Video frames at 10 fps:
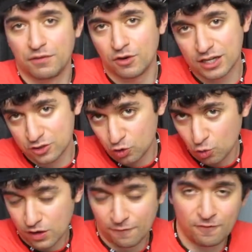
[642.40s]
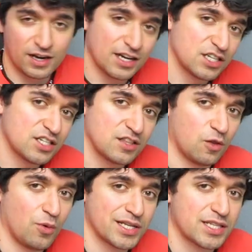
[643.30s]
If you guys do wanna finish
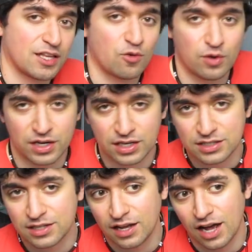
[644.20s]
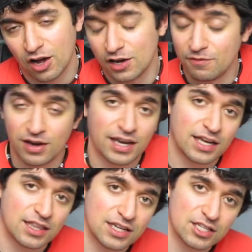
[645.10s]
the rest of the quiz, I'll leave a
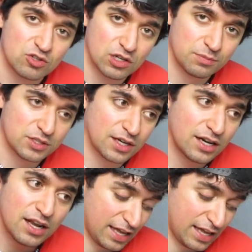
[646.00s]
link in the description.